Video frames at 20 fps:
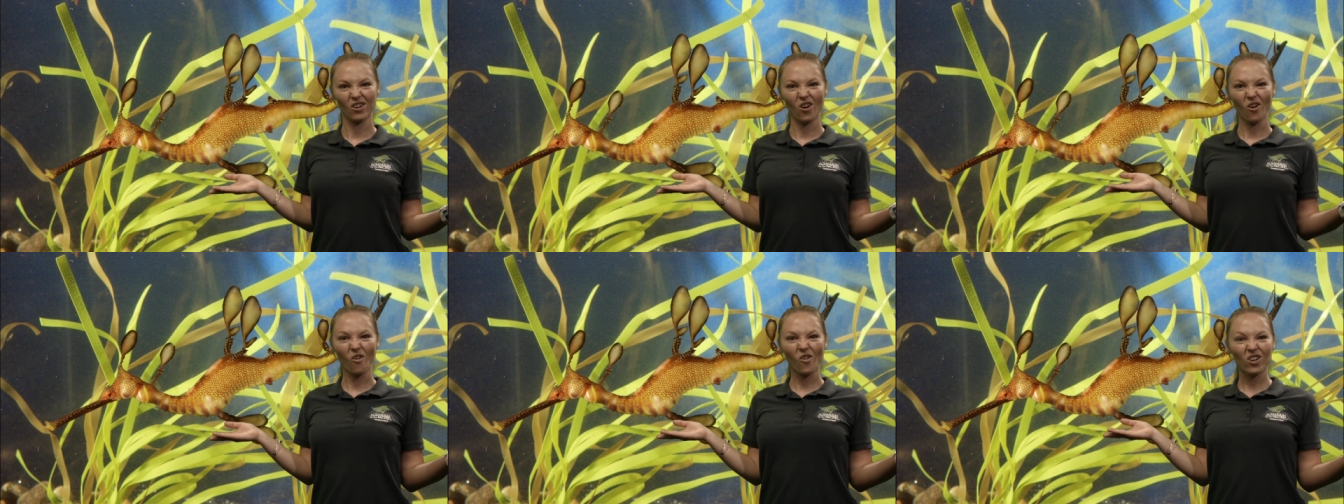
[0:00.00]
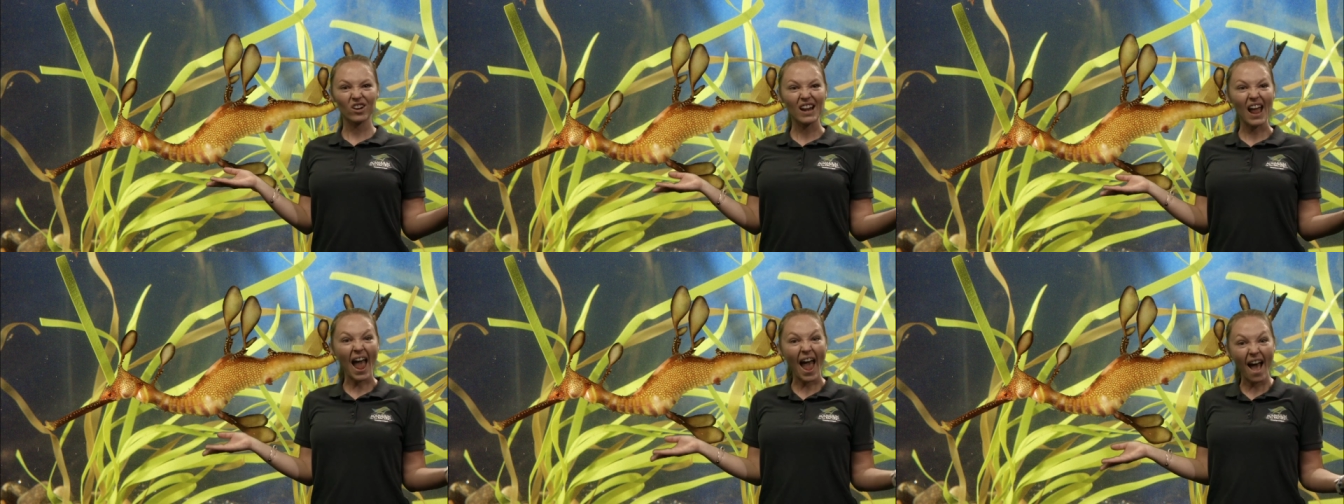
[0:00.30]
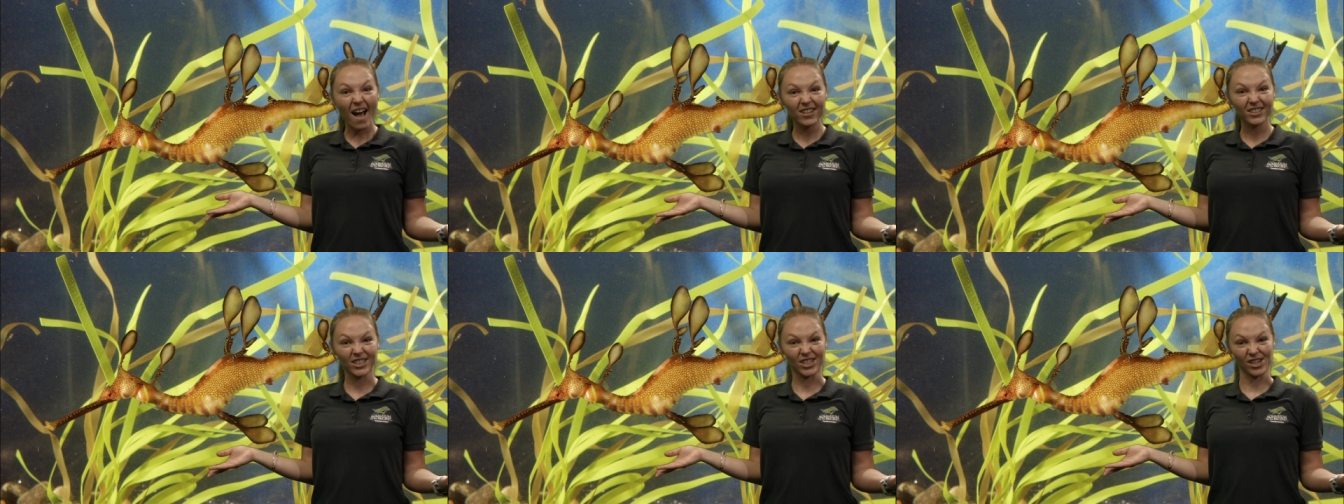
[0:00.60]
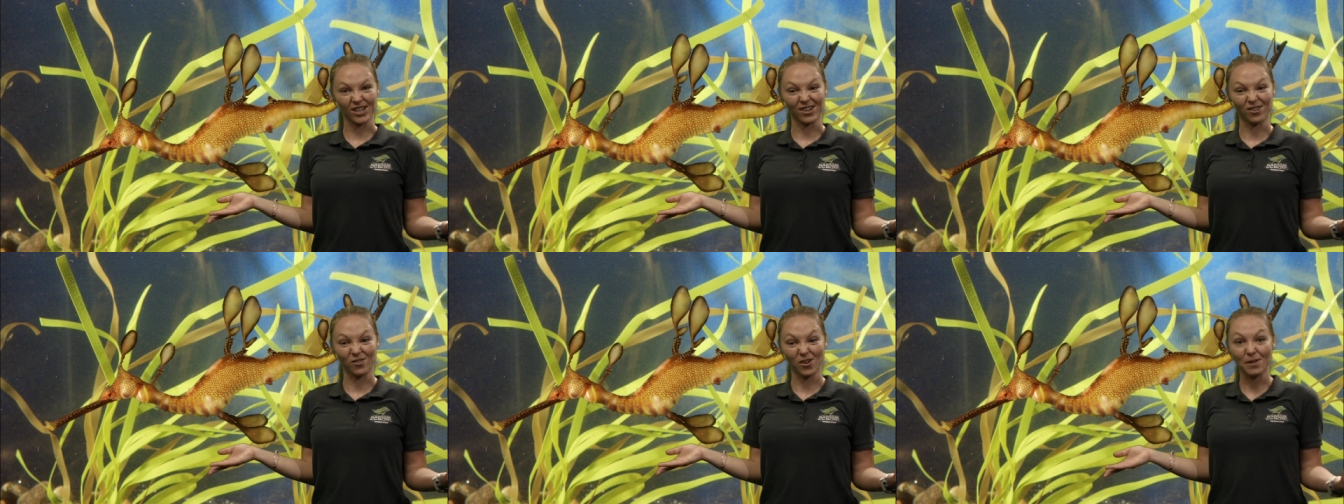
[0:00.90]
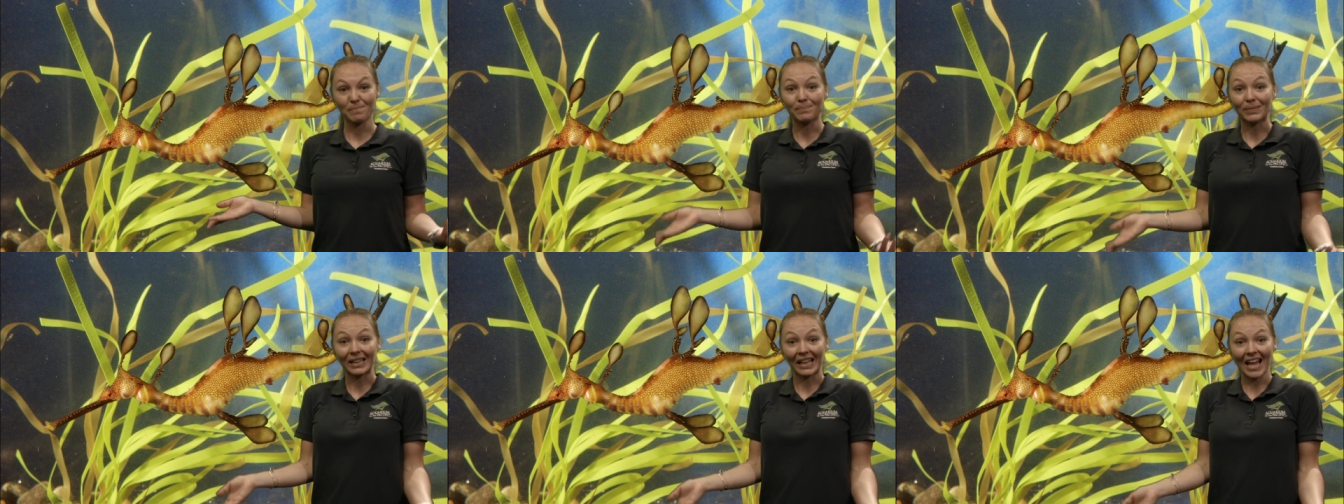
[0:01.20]
or an algae or a
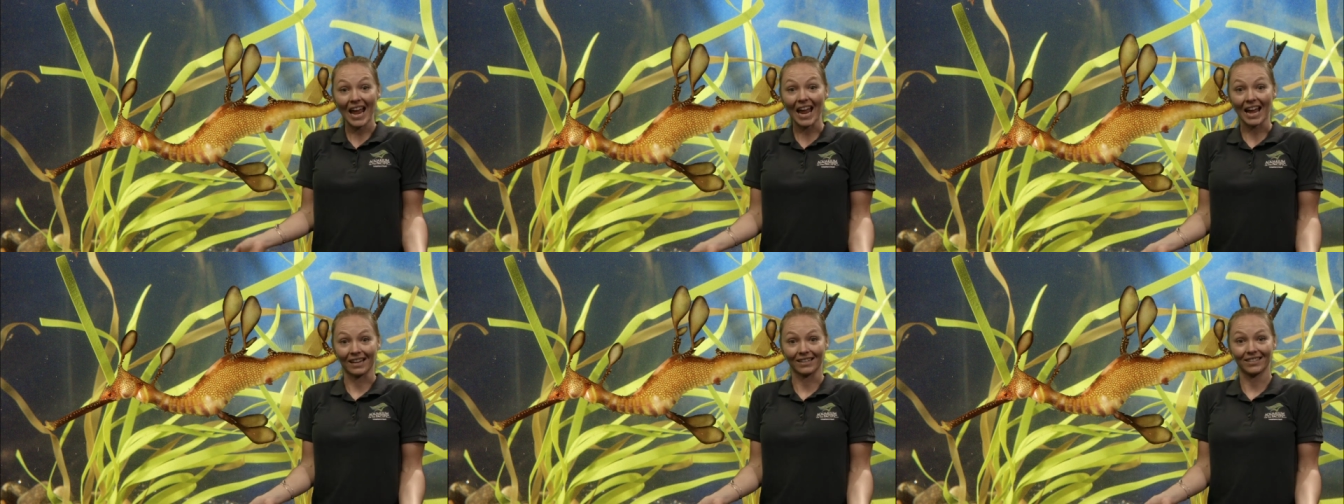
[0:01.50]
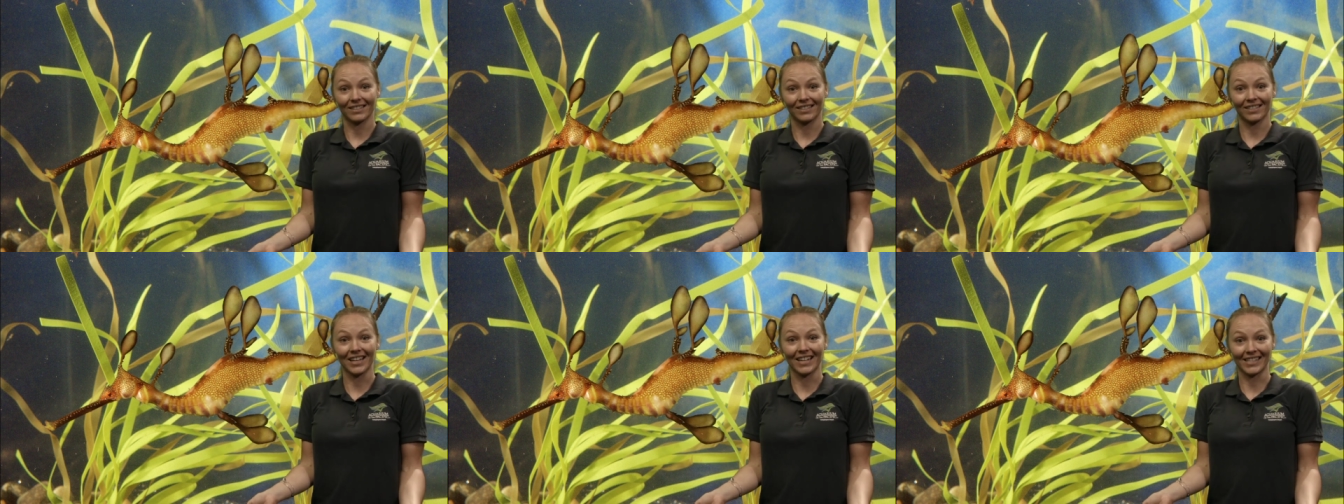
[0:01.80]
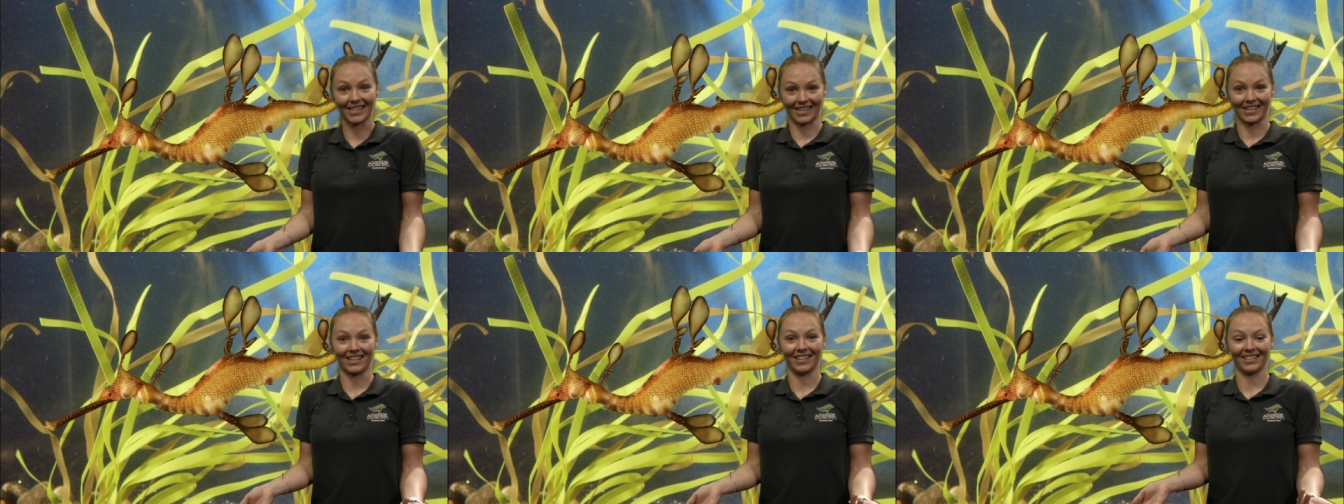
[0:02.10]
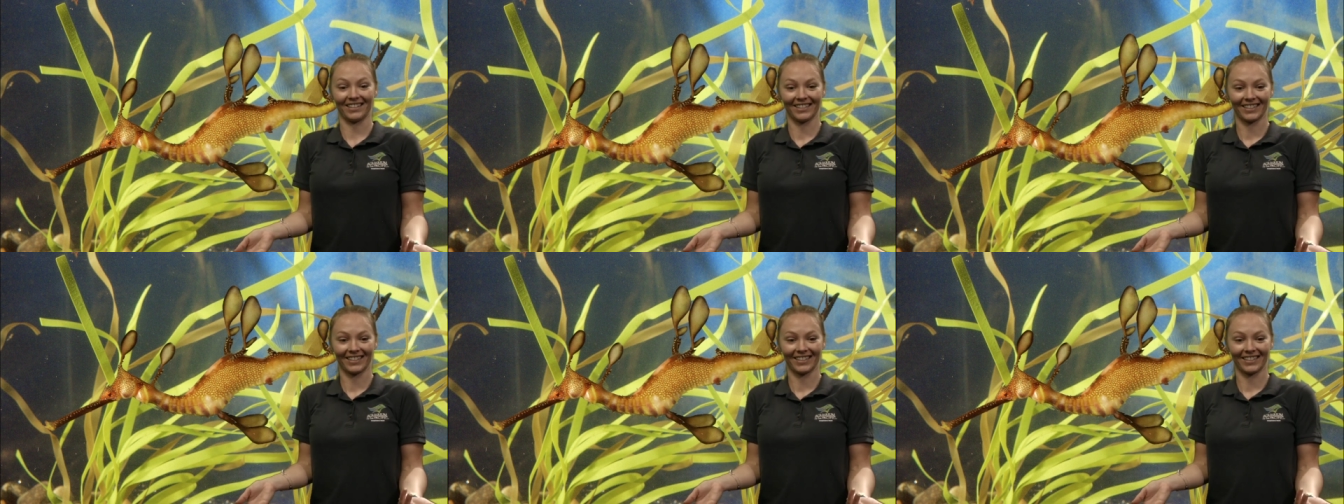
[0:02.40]
plant, doesn't it?